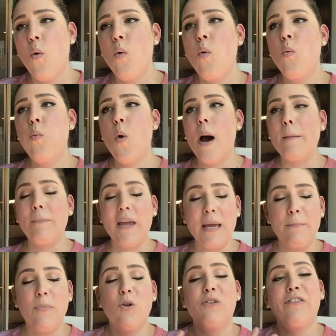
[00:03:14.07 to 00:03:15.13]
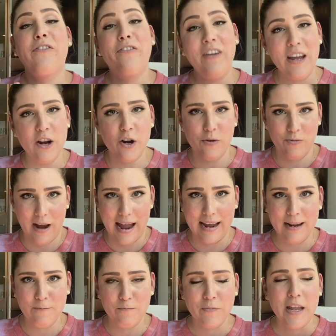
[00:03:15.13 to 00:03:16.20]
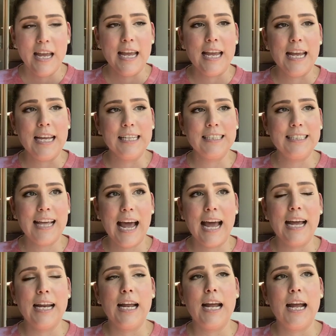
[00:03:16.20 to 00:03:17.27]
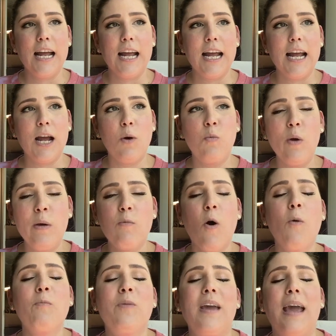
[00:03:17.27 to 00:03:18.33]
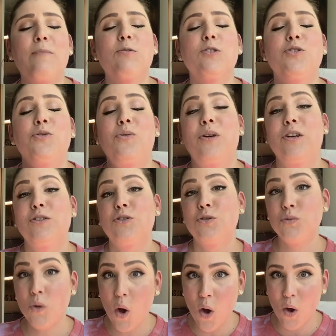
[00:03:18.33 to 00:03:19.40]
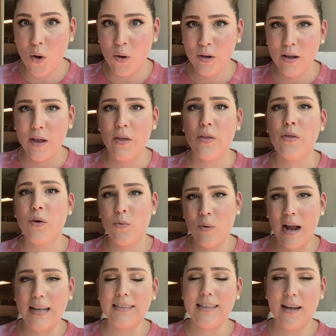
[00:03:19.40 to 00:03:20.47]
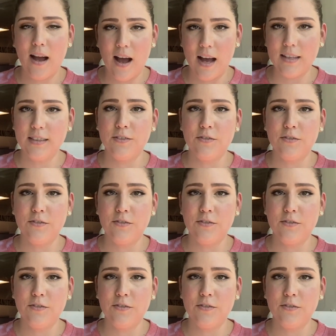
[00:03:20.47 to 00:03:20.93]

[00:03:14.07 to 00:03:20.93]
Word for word: what people fear, right, is that we won't be able to control the rising cost